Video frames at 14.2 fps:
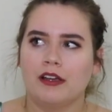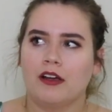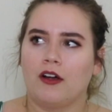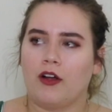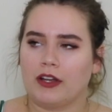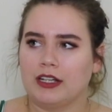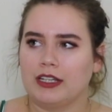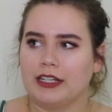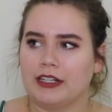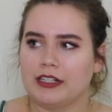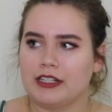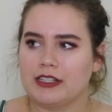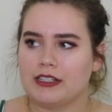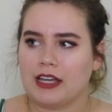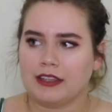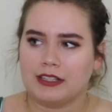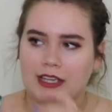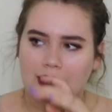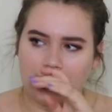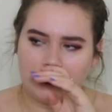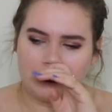on clearance at the
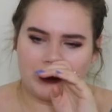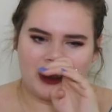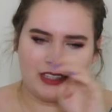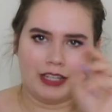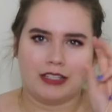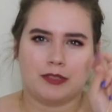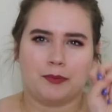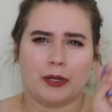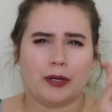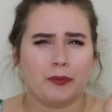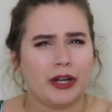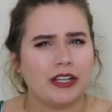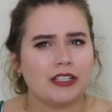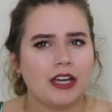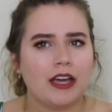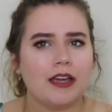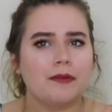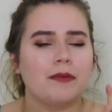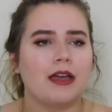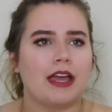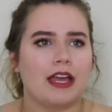end of like spring break time,
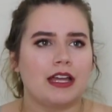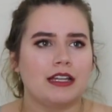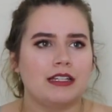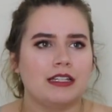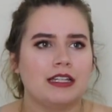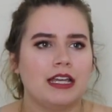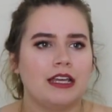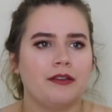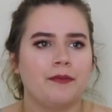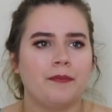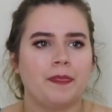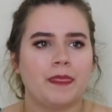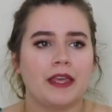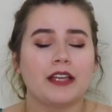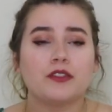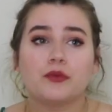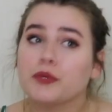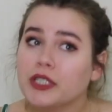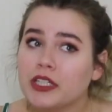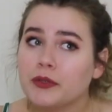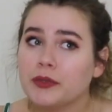and it's
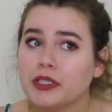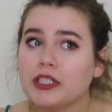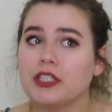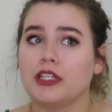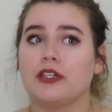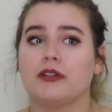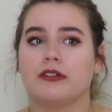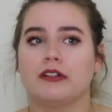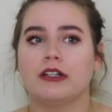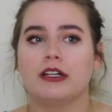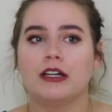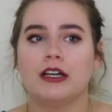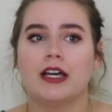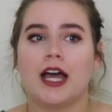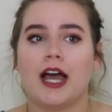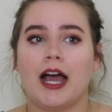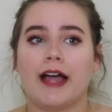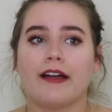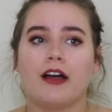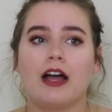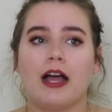really, really cute. I
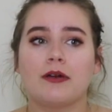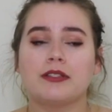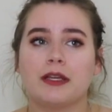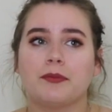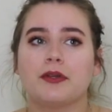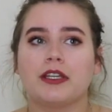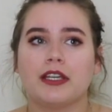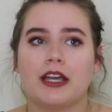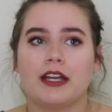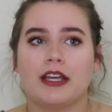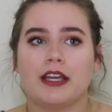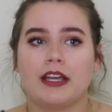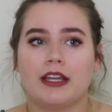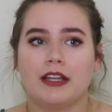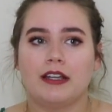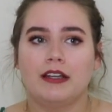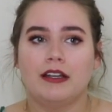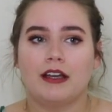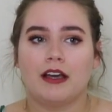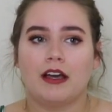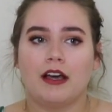got, I was able to get it in
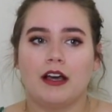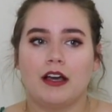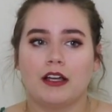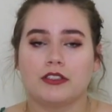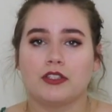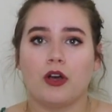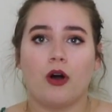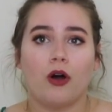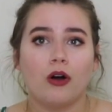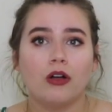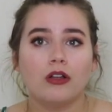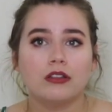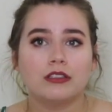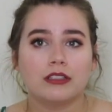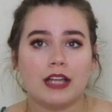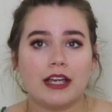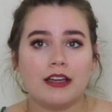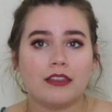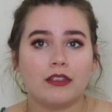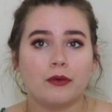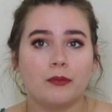a tall
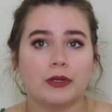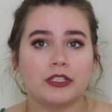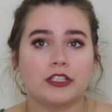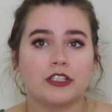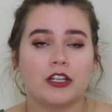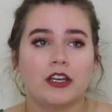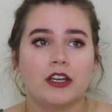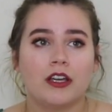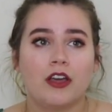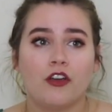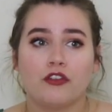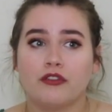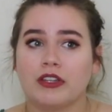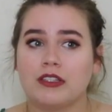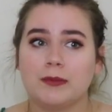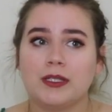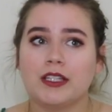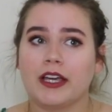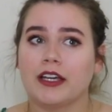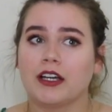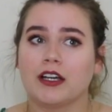length, which fits me
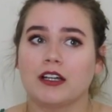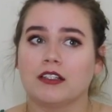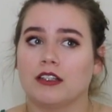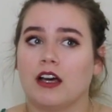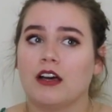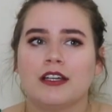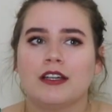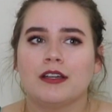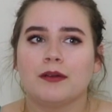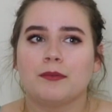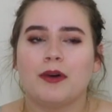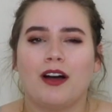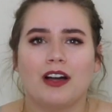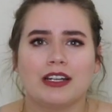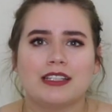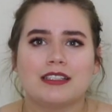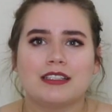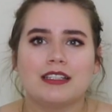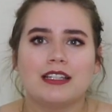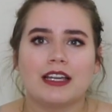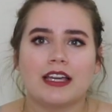like a glove, but honestly,
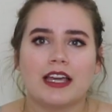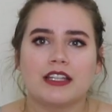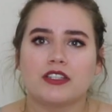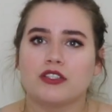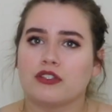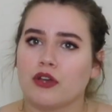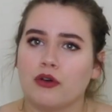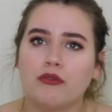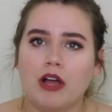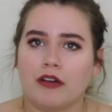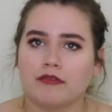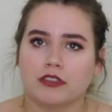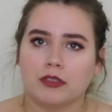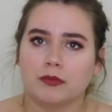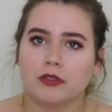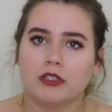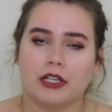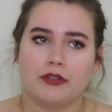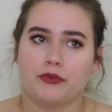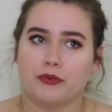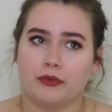like it's so comfortable
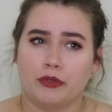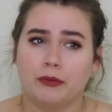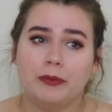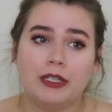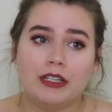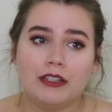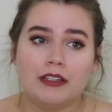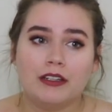and roomy.